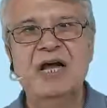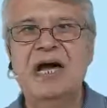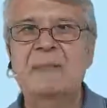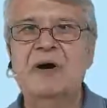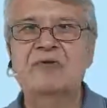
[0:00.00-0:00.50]

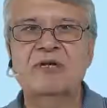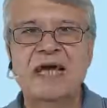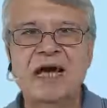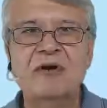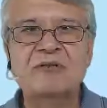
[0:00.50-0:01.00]
about
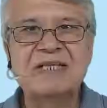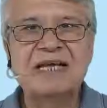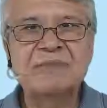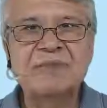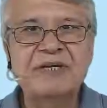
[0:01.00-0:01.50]
how
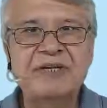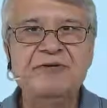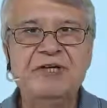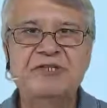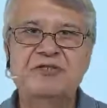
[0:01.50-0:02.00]
that beat
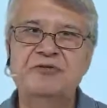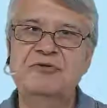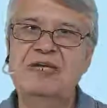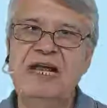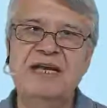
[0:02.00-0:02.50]
unit
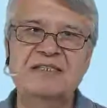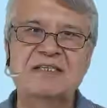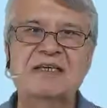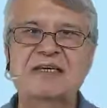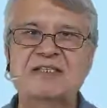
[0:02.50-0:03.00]
should last in